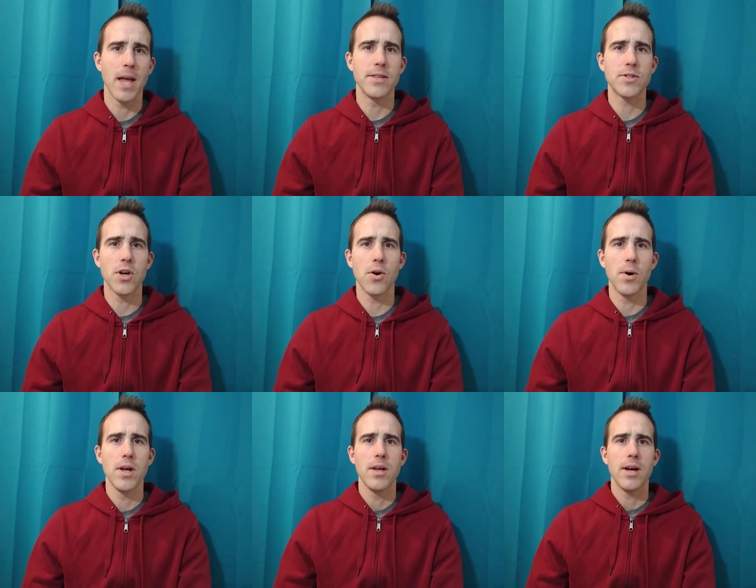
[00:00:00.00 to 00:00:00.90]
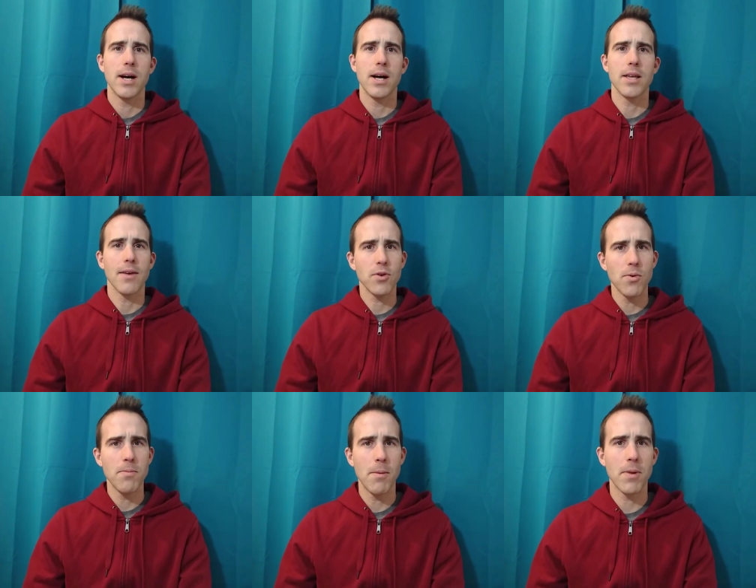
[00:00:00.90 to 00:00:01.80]
And so uh, you have to
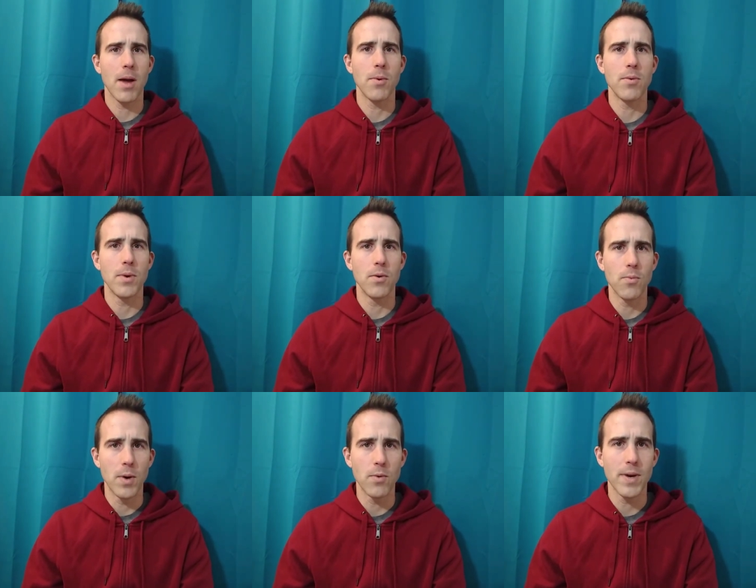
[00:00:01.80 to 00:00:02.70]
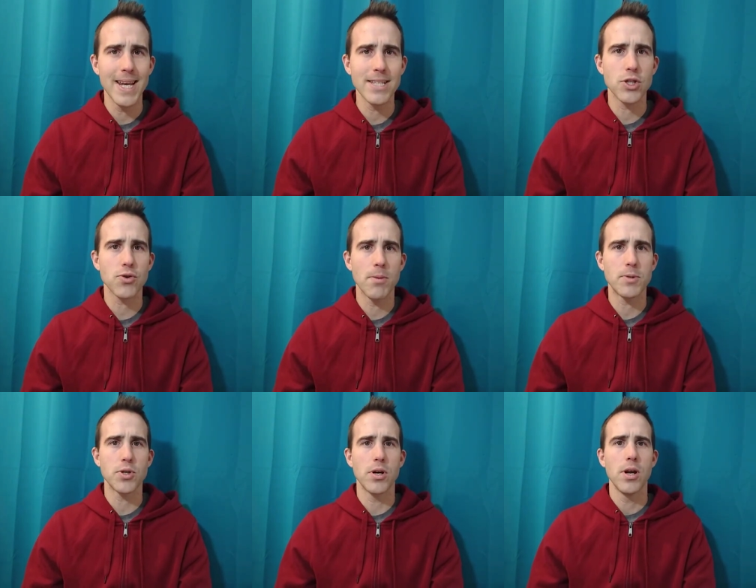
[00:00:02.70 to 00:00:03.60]
remember that when, when, when reading
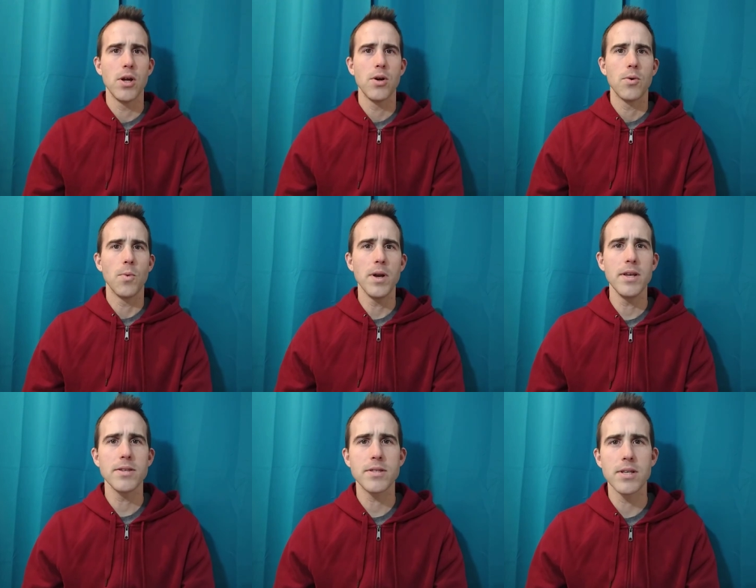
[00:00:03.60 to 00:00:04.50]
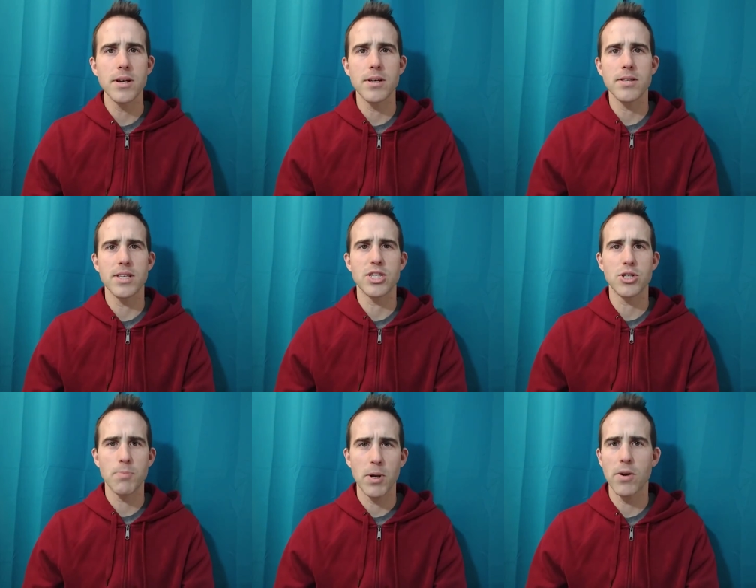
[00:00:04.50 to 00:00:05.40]
scripture, what is the, the
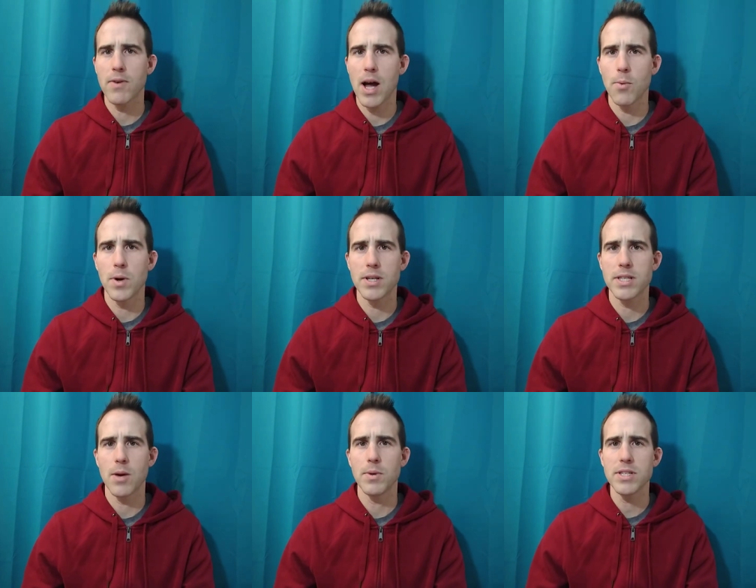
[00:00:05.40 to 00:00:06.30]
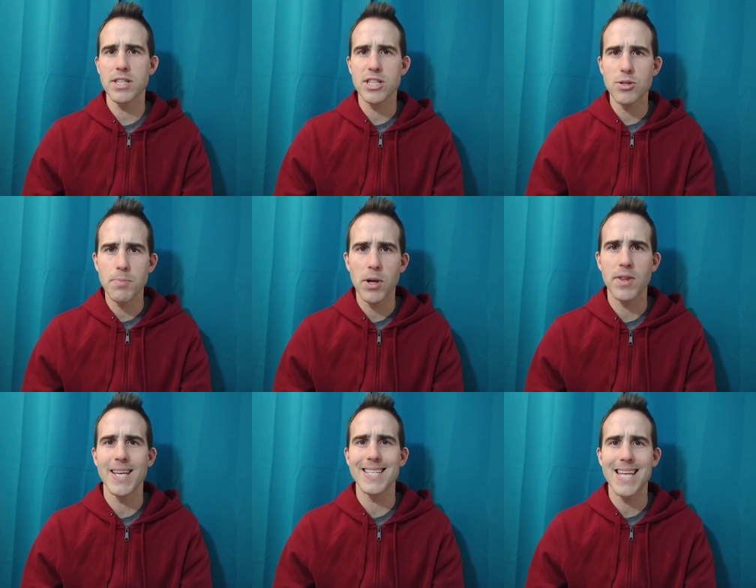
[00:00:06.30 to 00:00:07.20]
Spirit of God want to say? What is the Spirit,
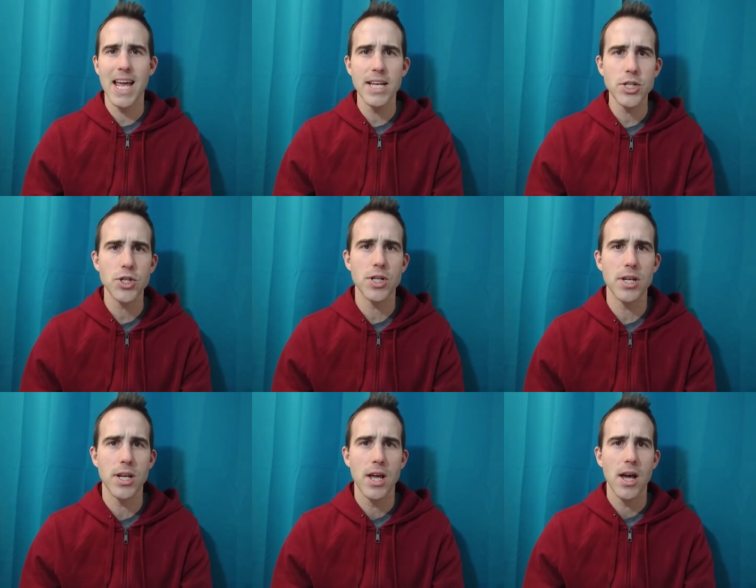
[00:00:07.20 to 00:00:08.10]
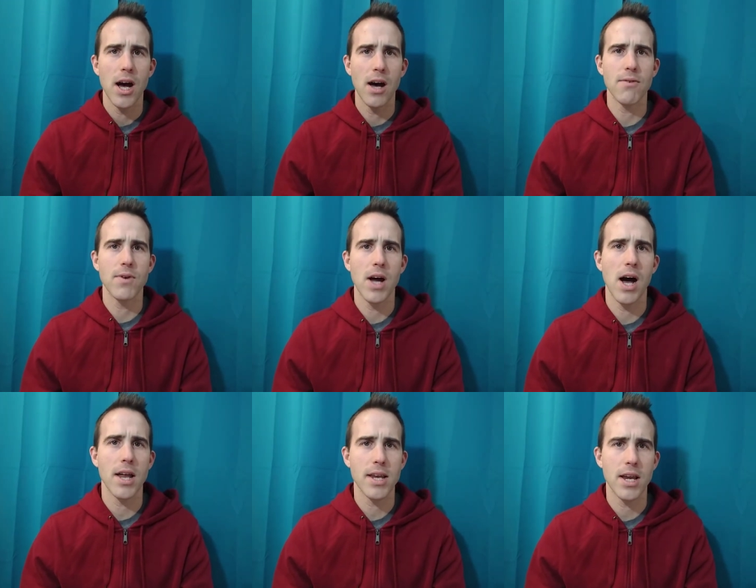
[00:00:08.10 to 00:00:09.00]
the intention of
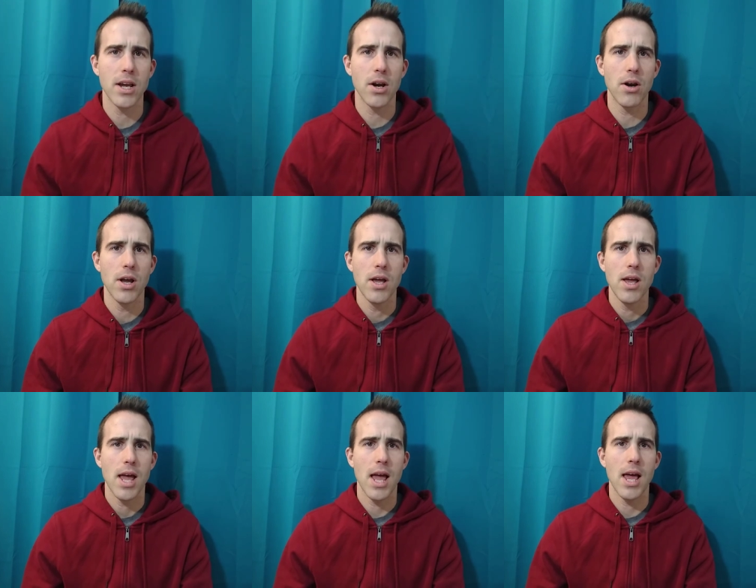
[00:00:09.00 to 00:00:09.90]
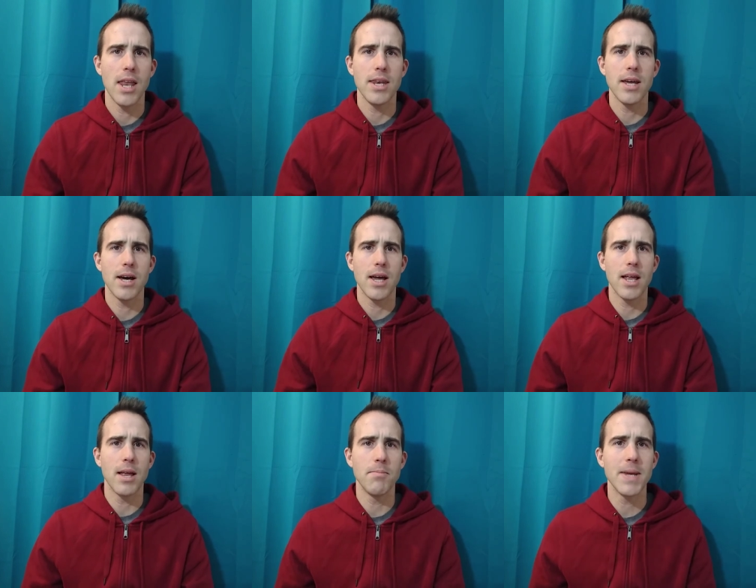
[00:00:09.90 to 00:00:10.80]
God here? And, uh,
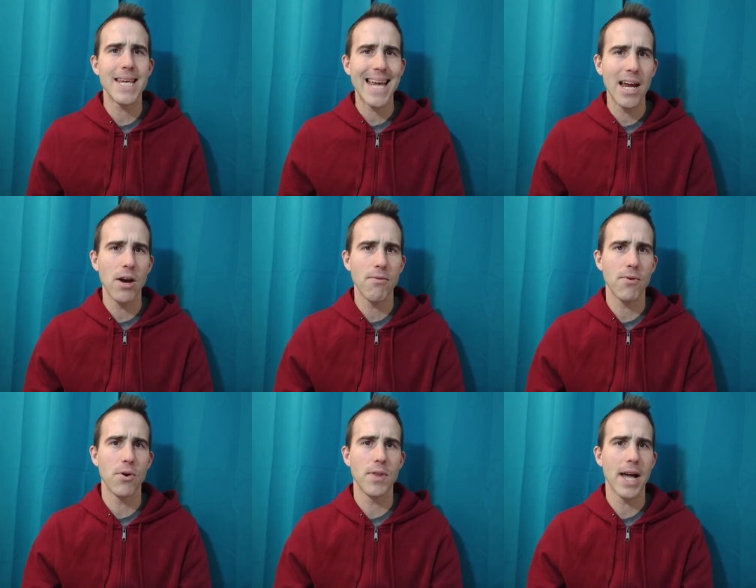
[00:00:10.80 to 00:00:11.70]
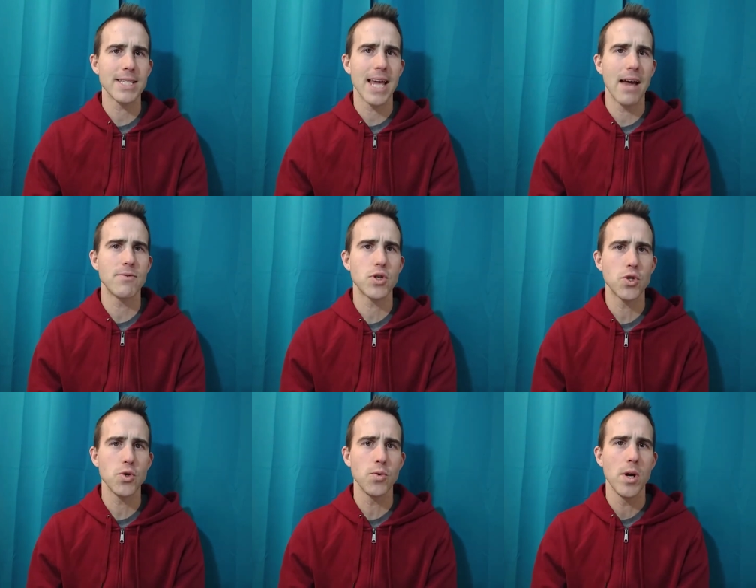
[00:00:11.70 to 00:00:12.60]
and be careful not to have
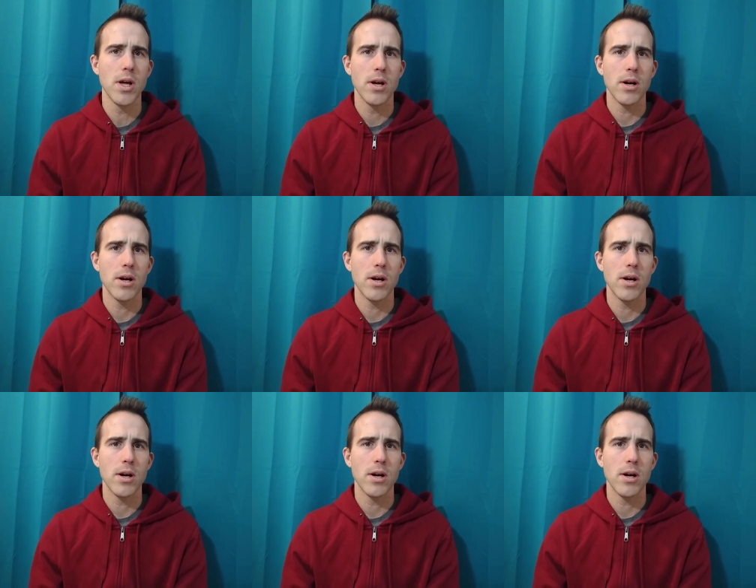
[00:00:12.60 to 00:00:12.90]
too